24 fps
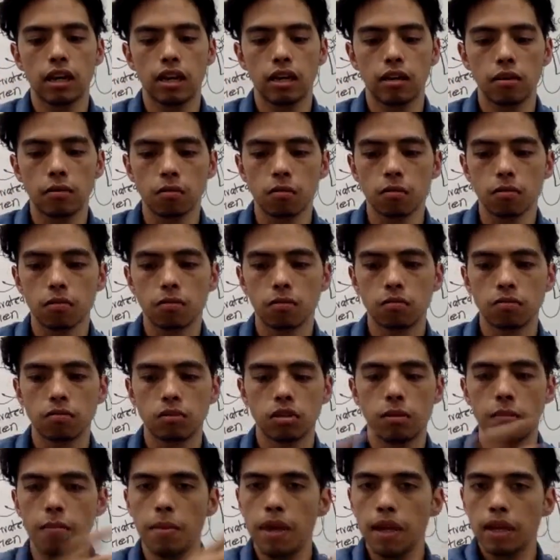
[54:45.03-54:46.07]

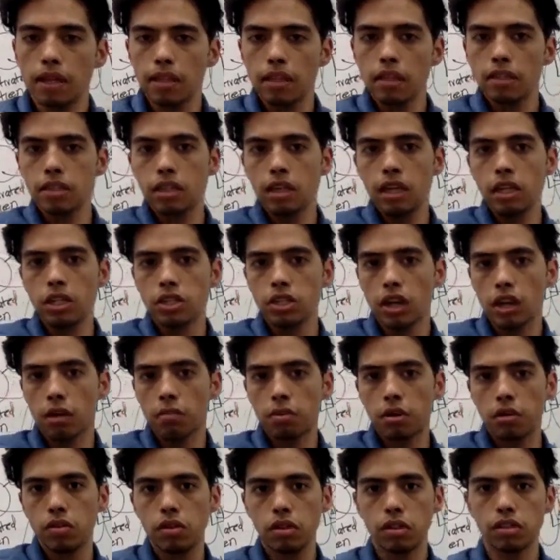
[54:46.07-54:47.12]
to make these heat
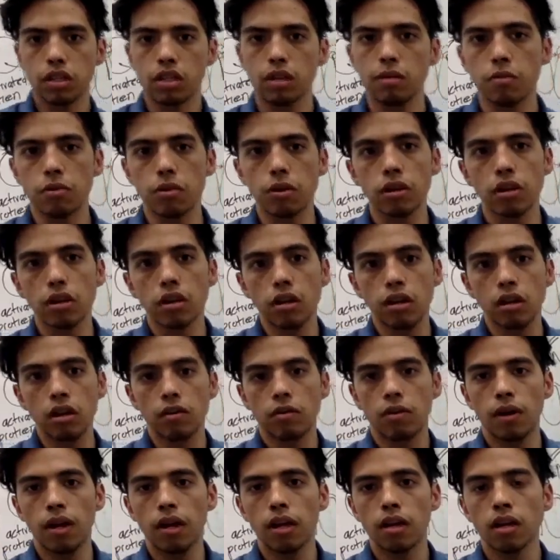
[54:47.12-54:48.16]
shock proteins anymore,
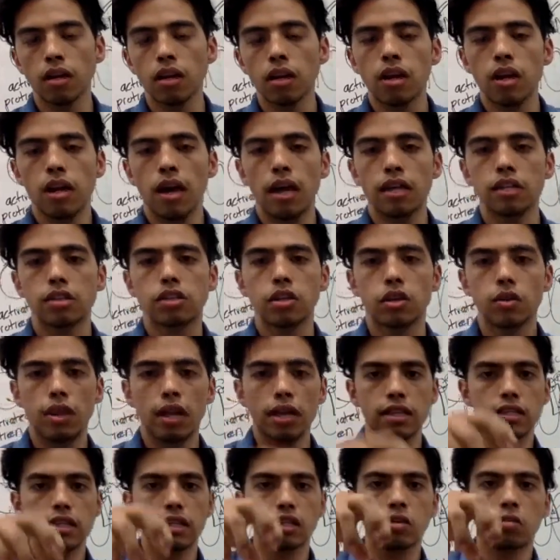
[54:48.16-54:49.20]
right? And so
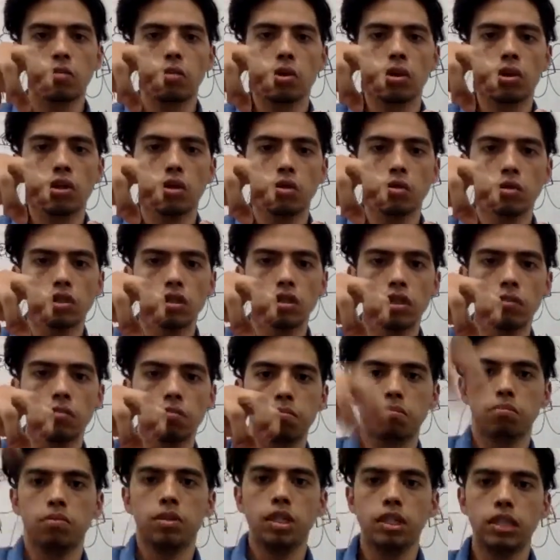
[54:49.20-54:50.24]
that signal molecule is going
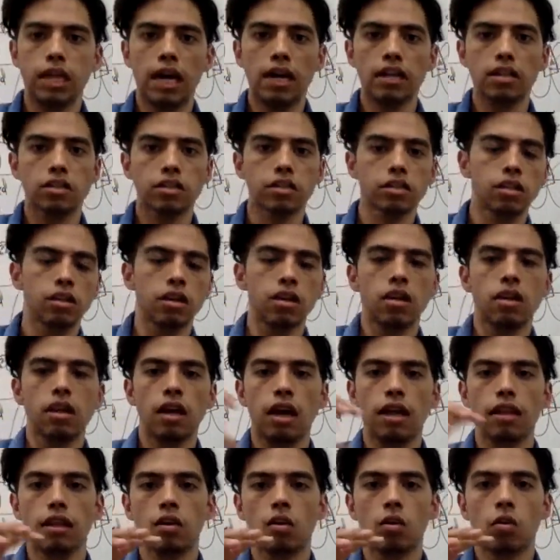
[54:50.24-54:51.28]
to detach,
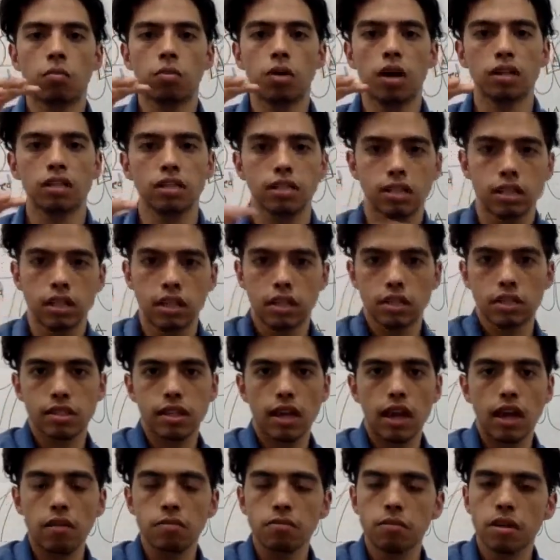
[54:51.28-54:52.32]
and the whole process is going to
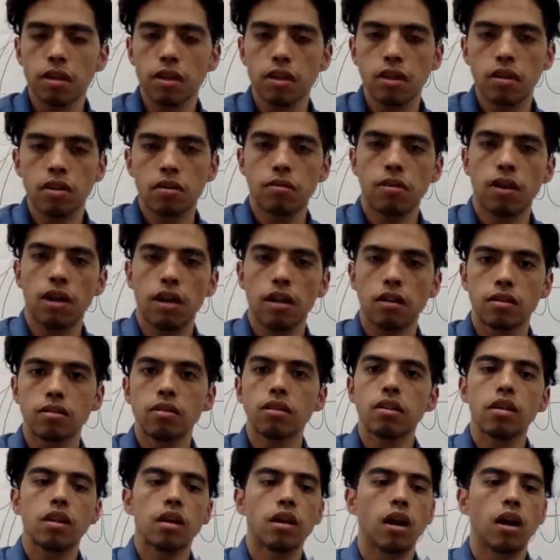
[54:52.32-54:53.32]
stop, right?